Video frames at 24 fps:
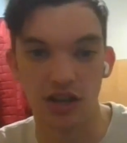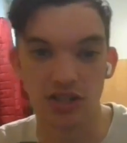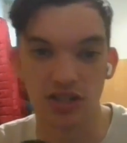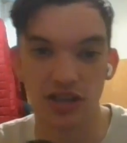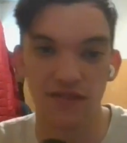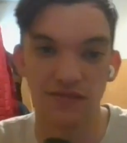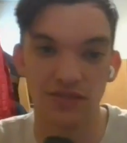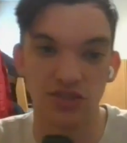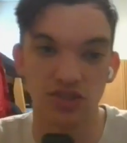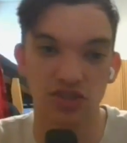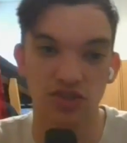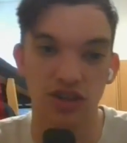
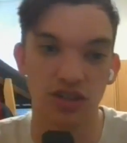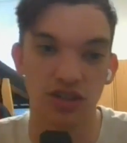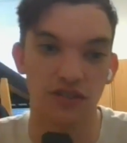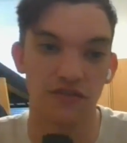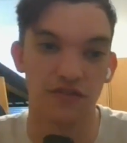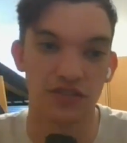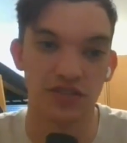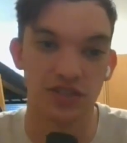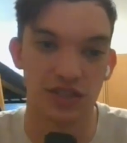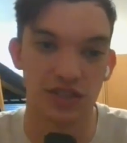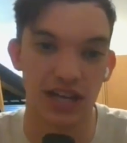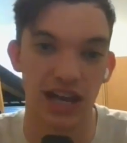Doesn't have the
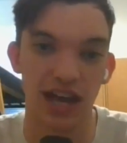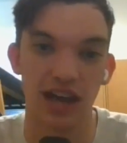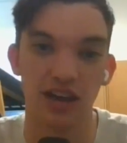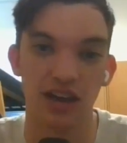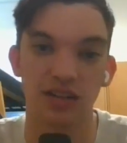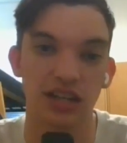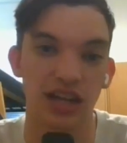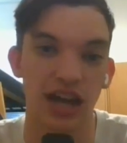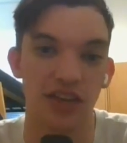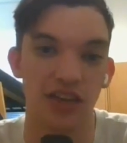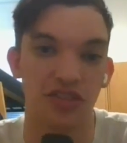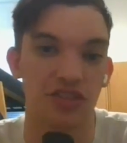strength or
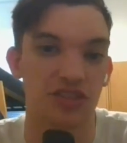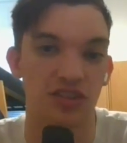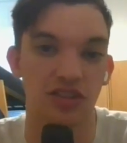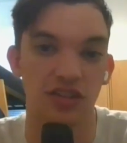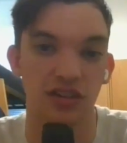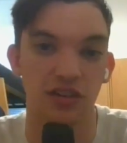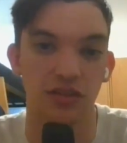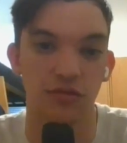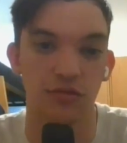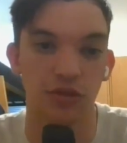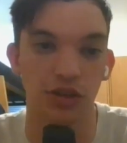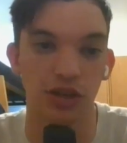physicality. I think
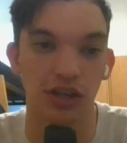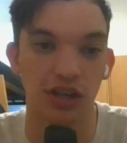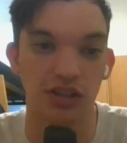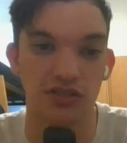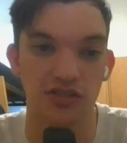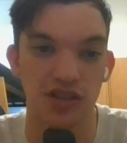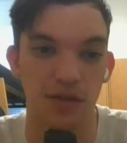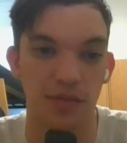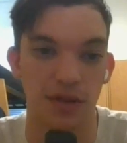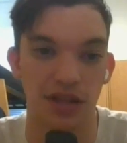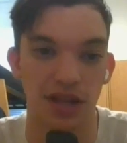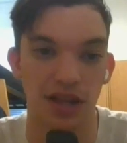they're really
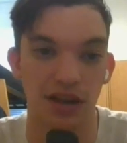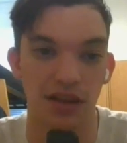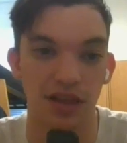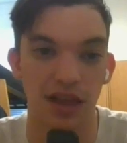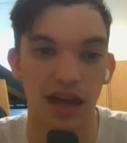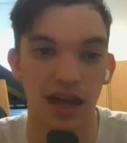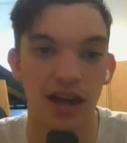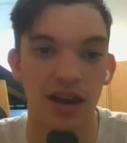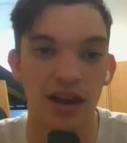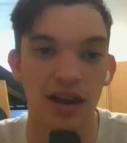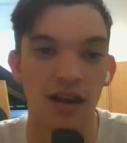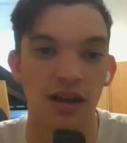going to talk about that
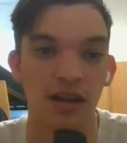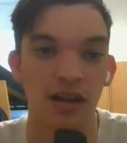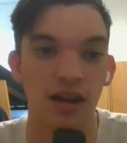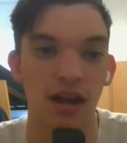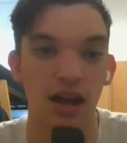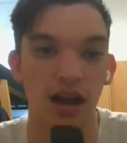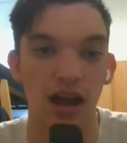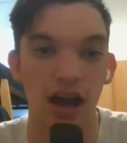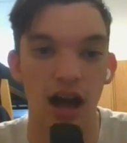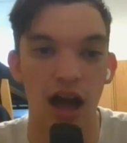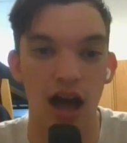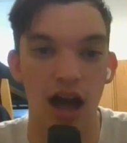
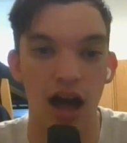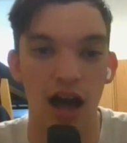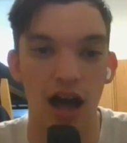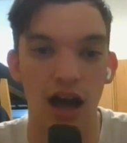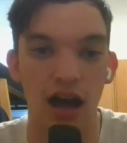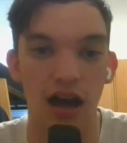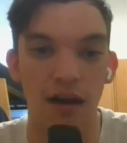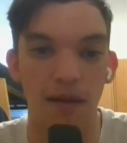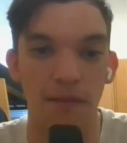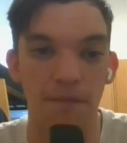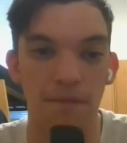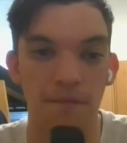a
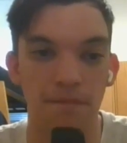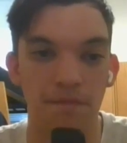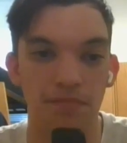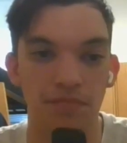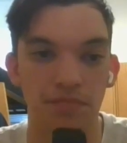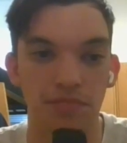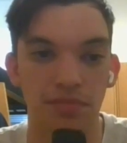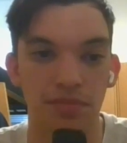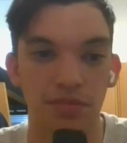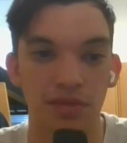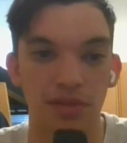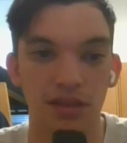lot.
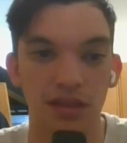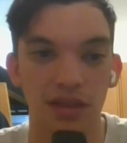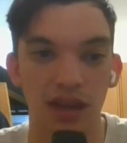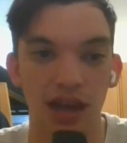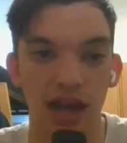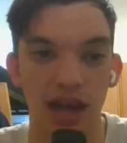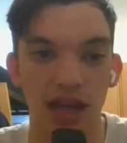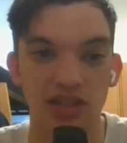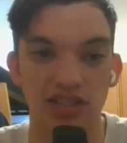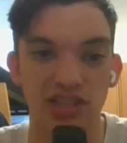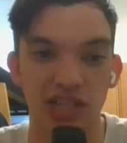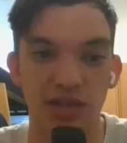
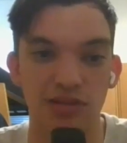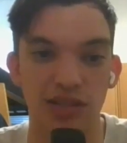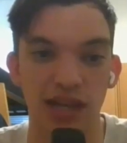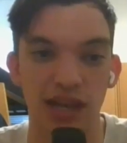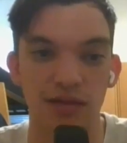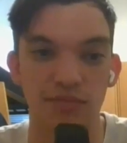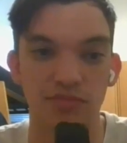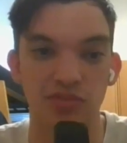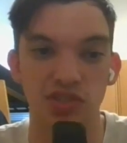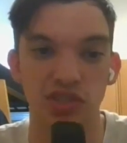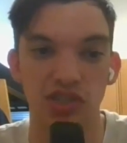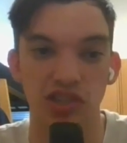And
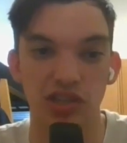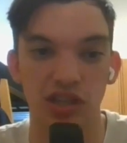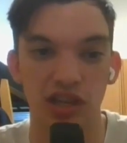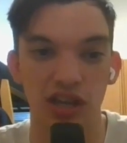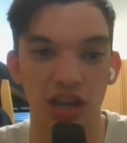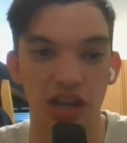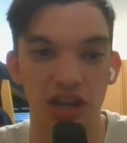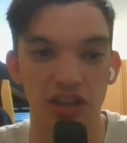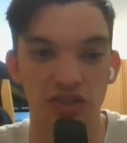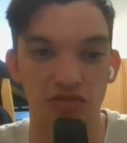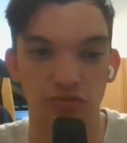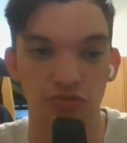sometimes
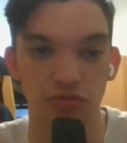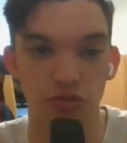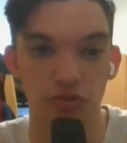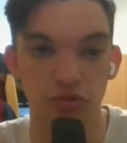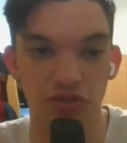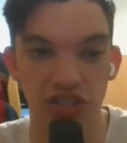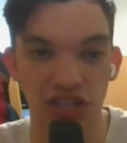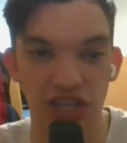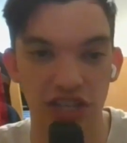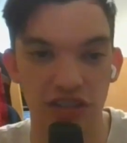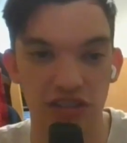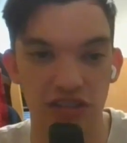is
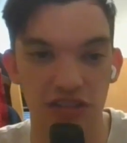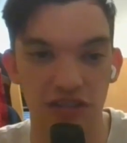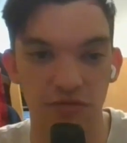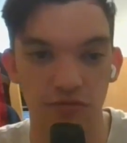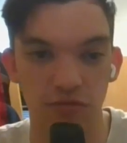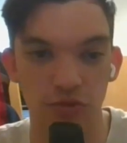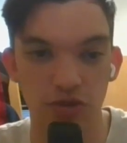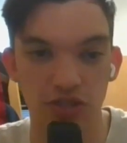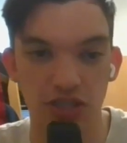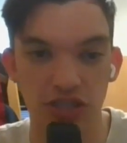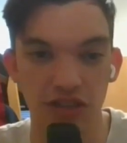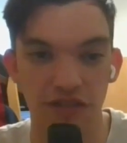
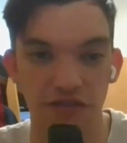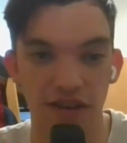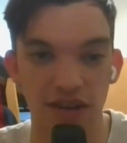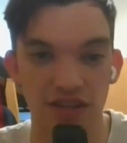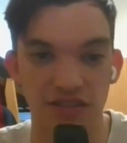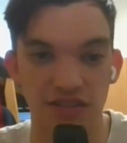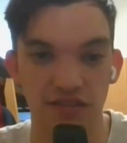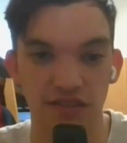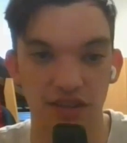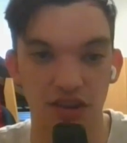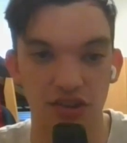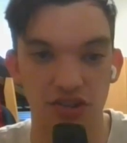routine
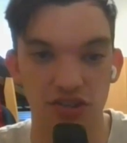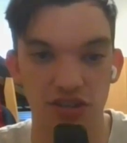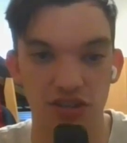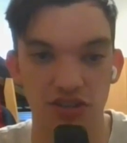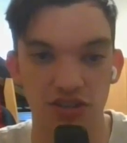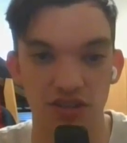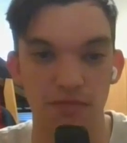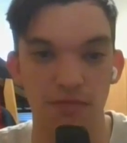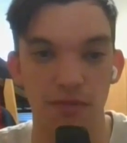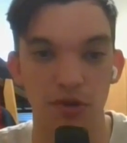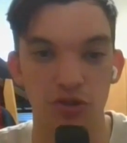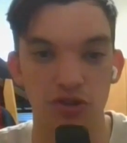defensive
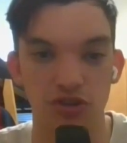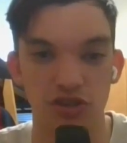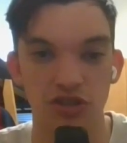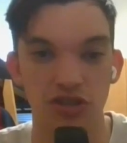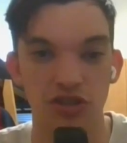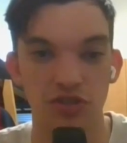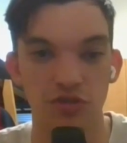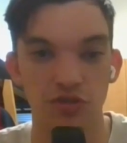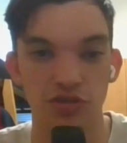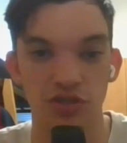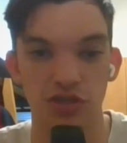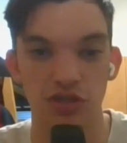cushions and
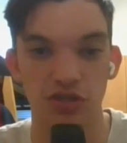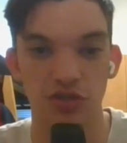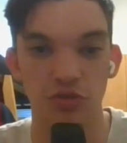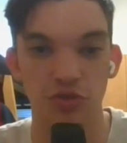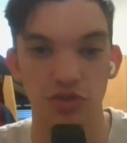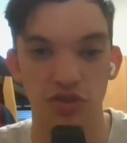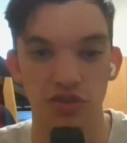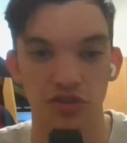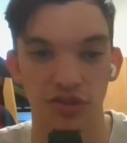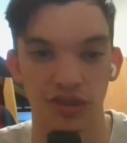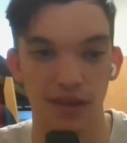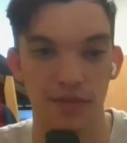motion
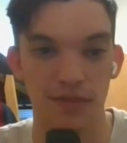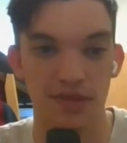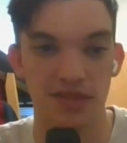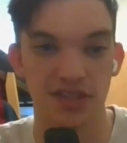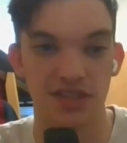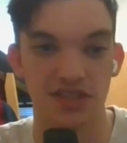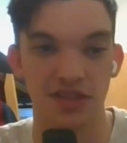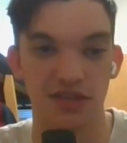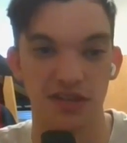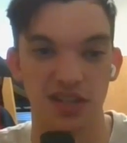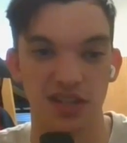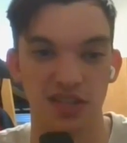usage
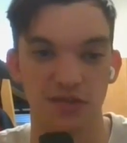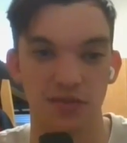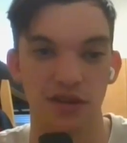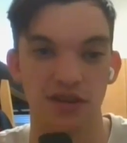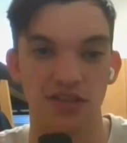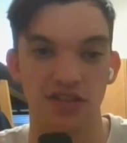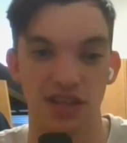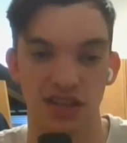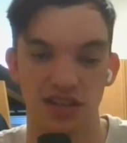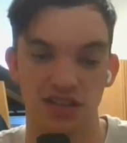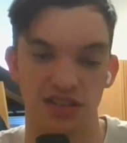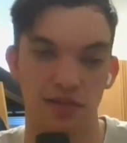limits his
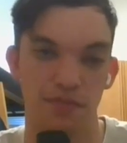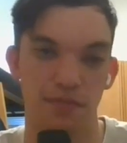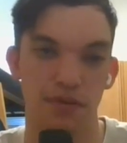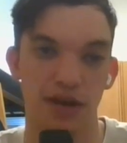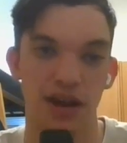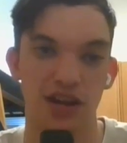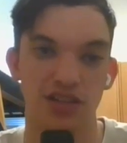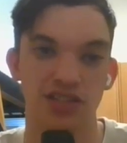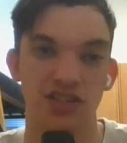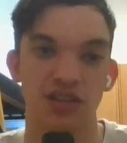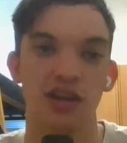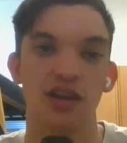experience against the
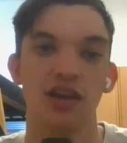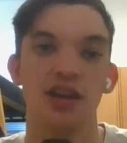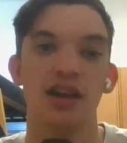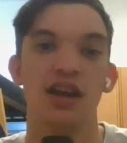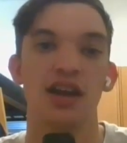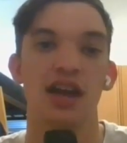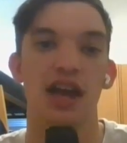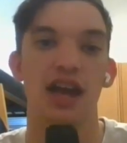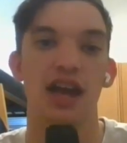press.